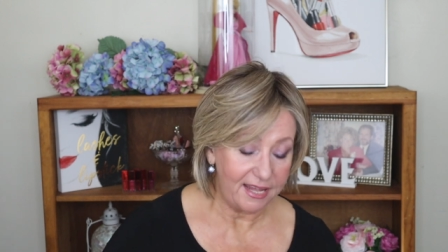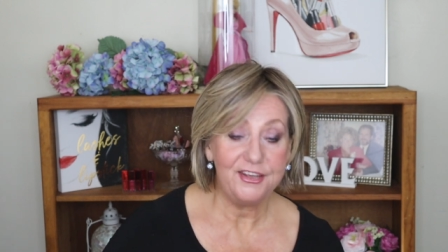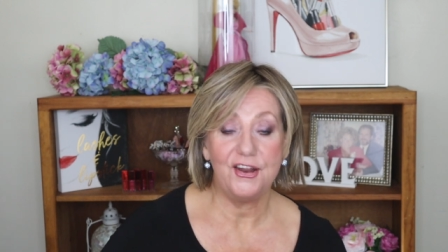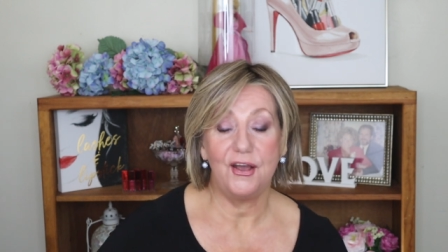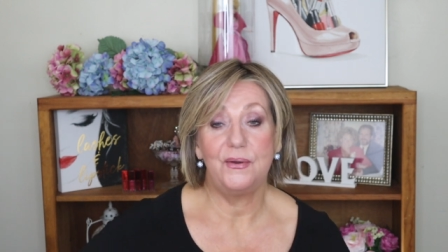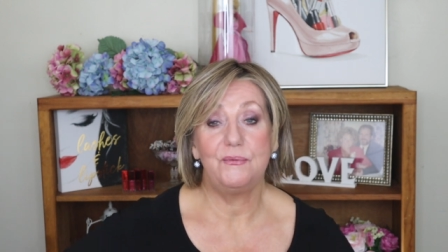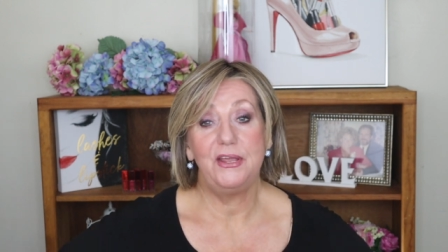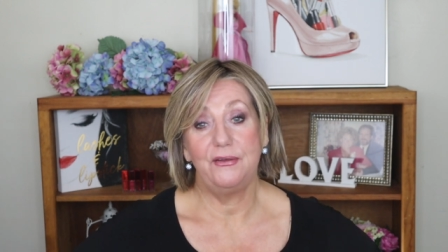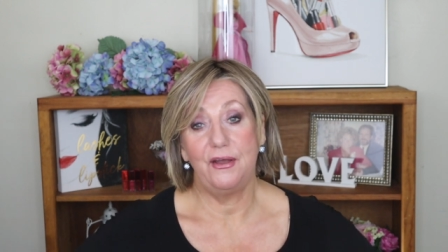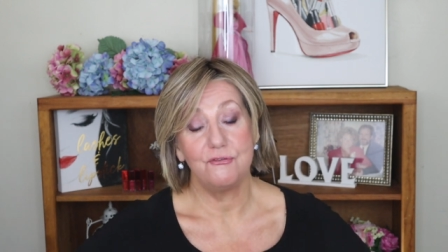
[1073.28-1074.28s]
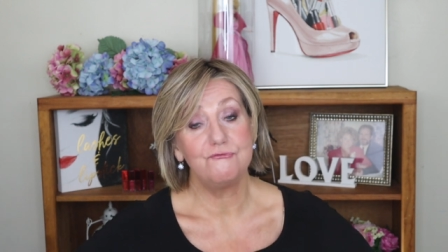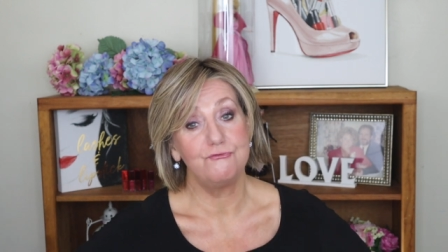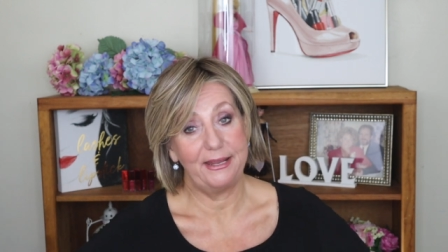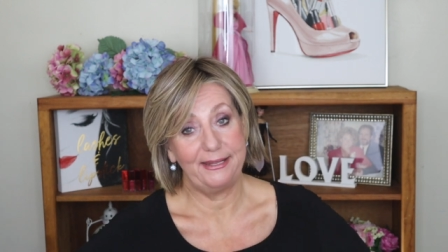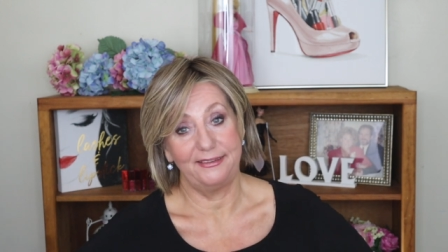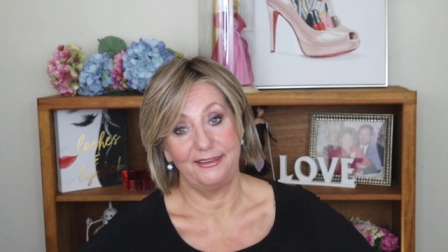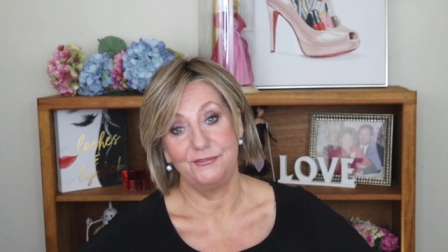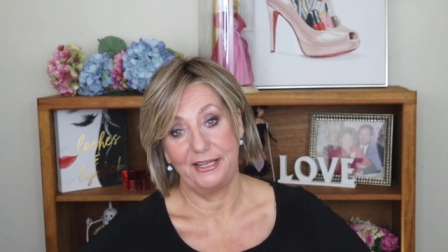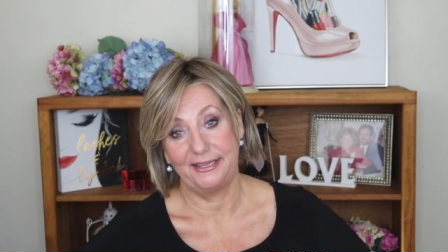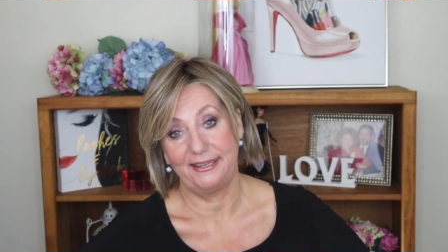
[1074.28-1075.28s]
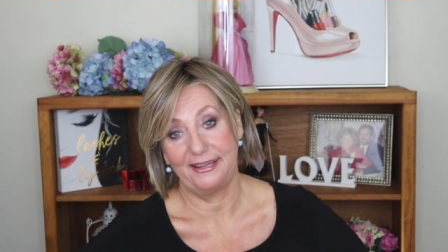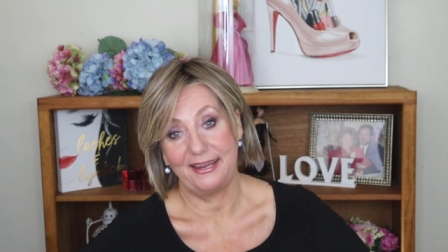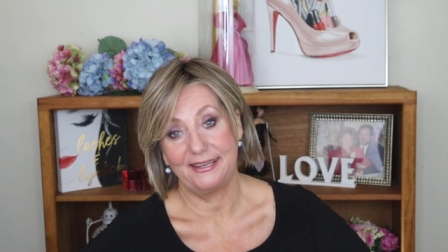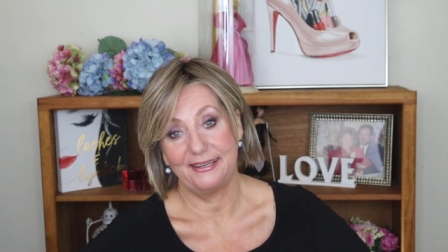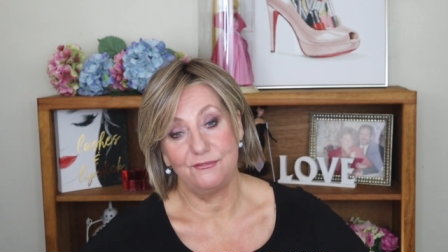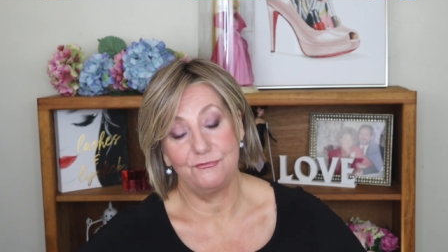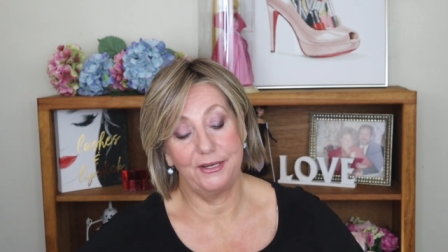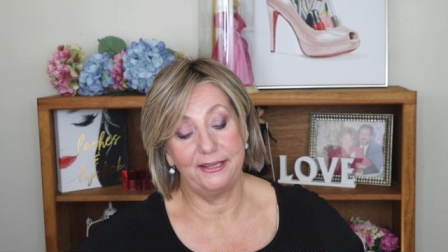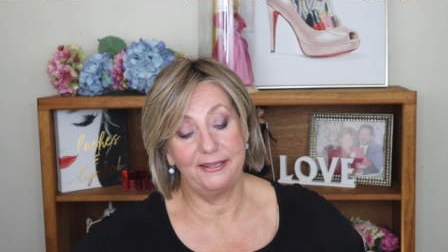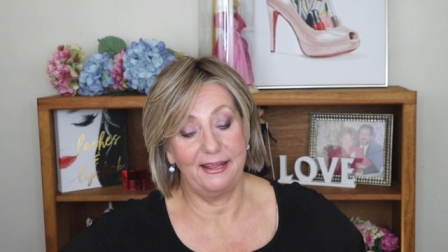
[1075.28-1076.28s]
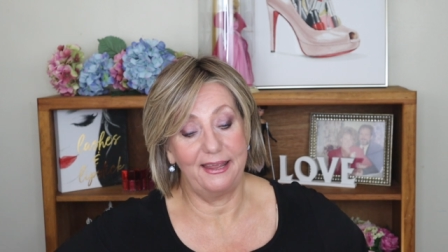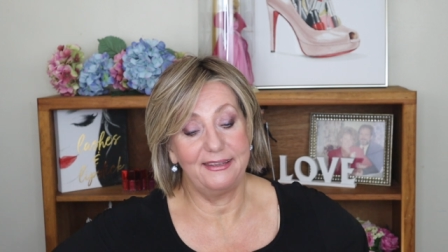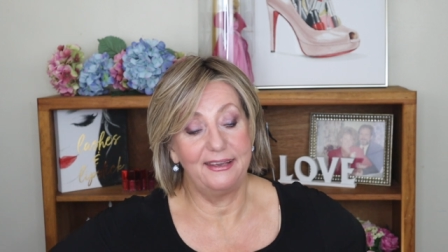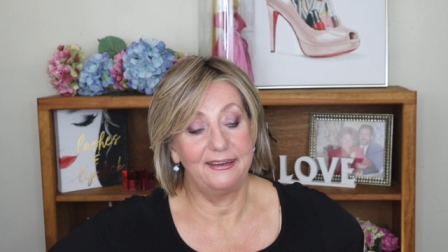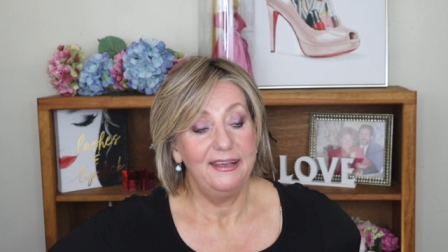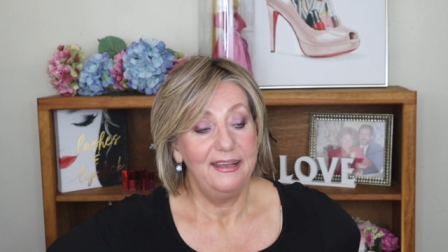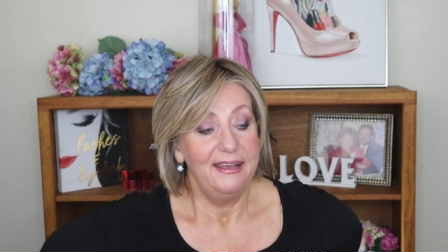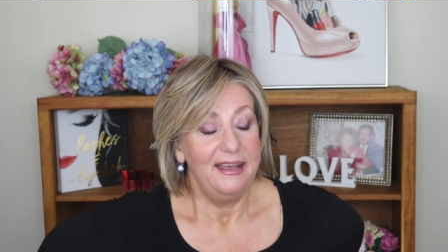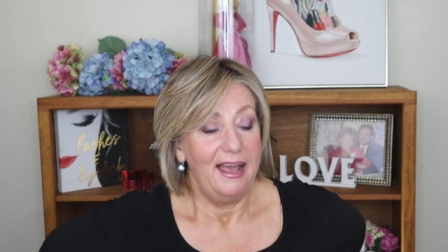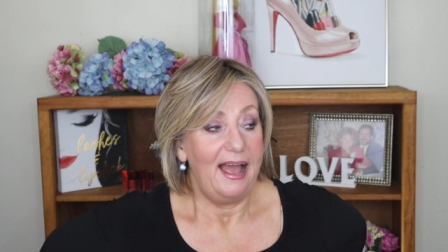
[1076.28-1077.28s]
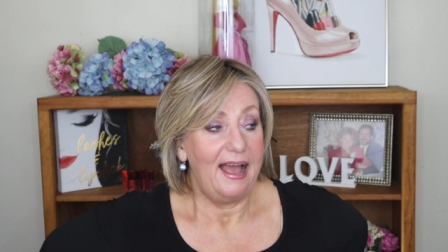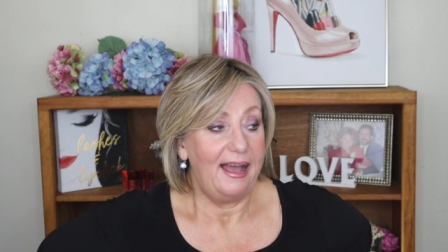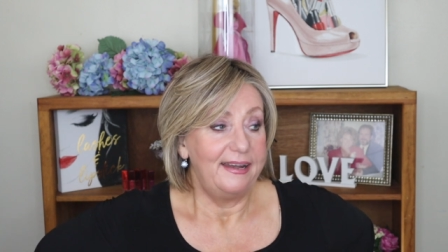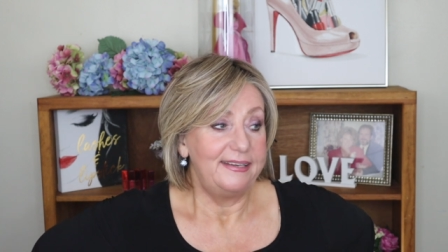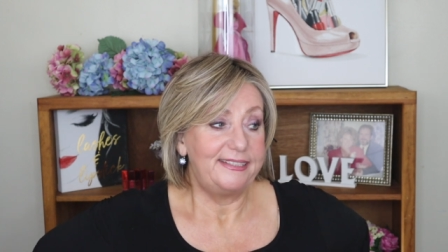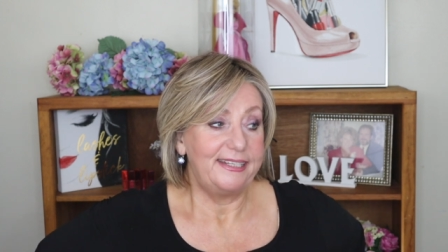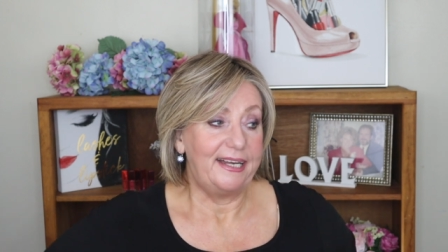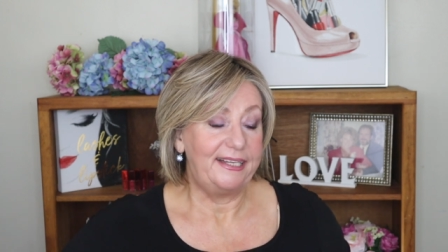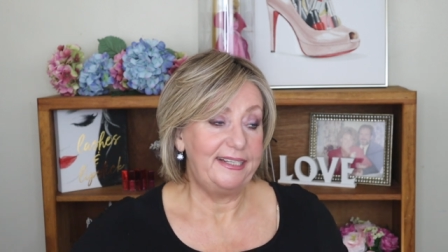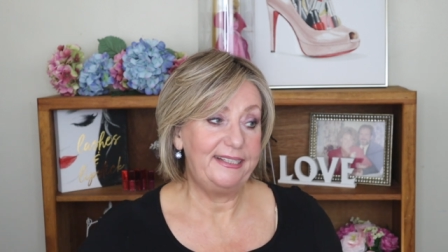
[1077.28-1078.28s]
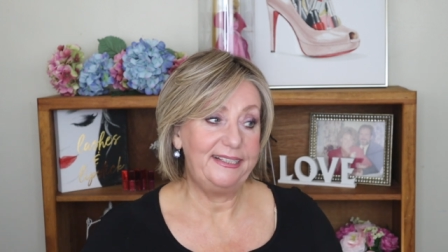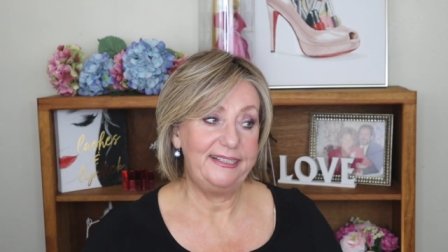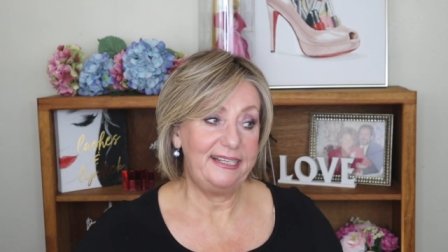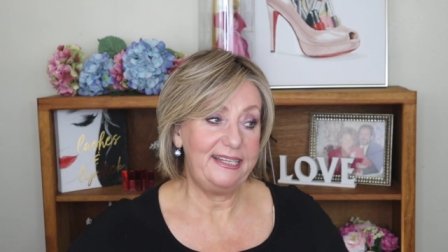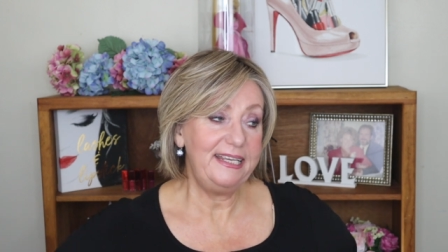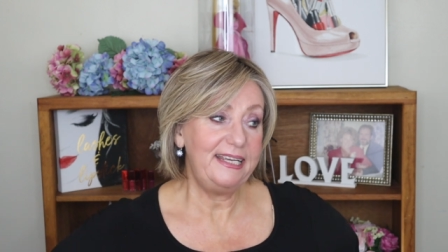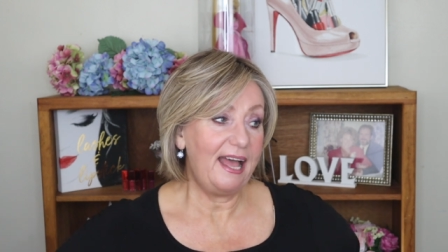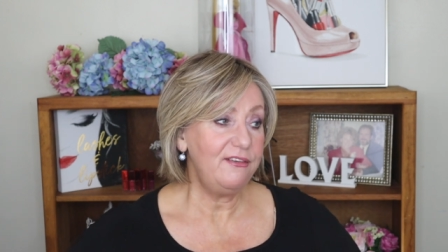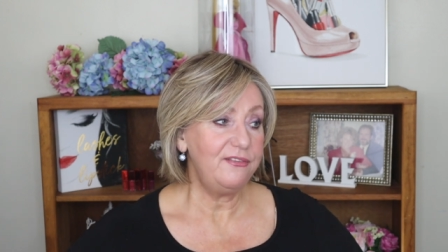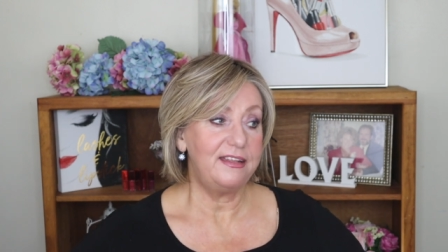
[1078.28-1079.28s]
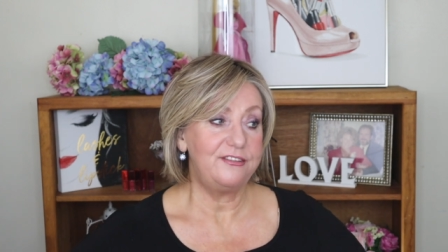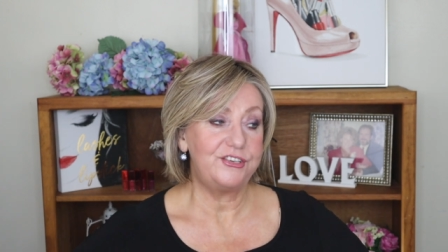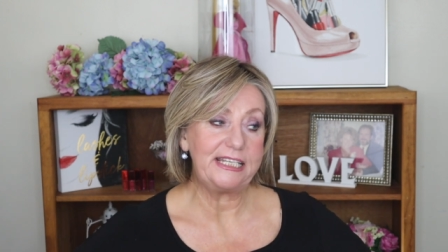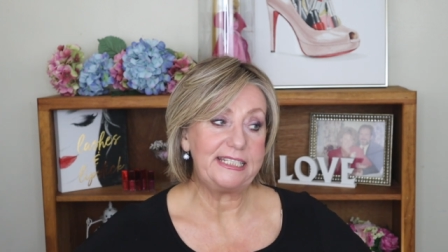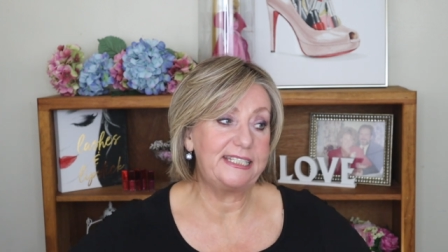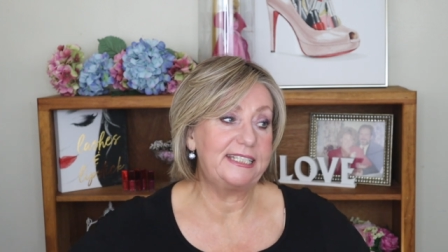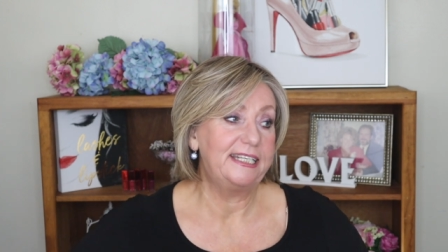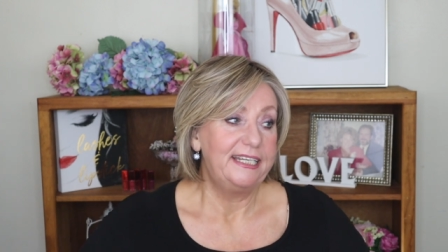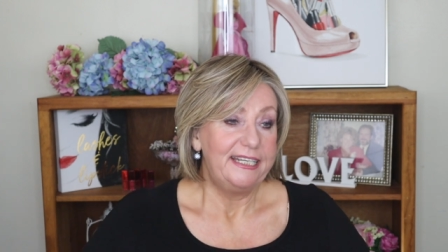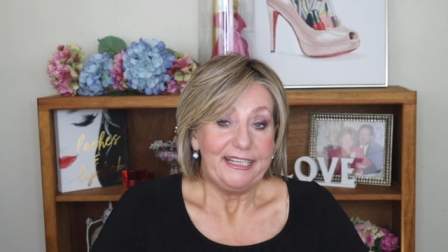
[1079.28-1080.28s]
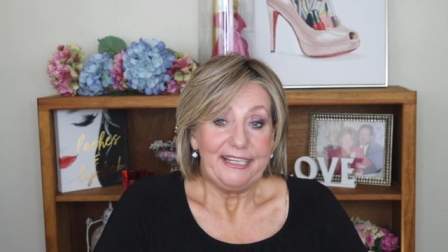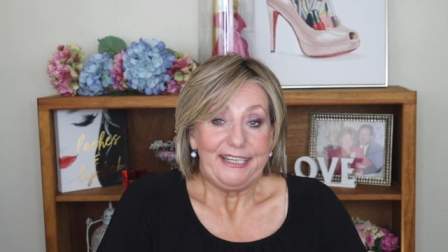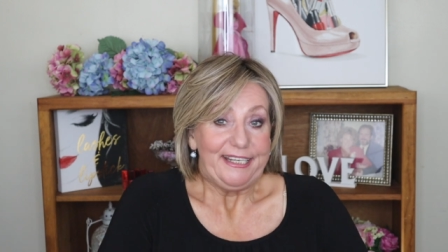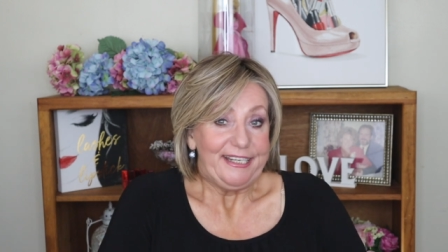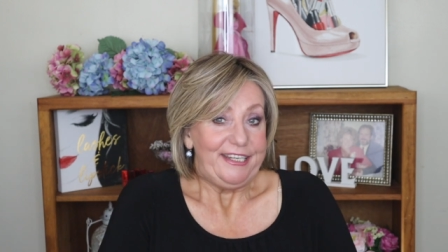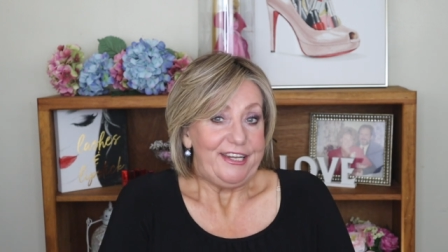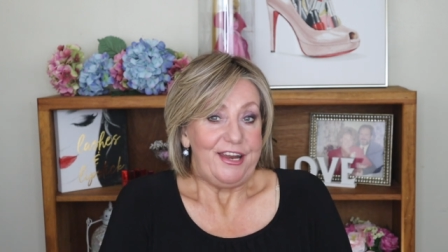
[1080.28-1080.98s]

you know, and we really, really like it. Really like it. And I think other than just, you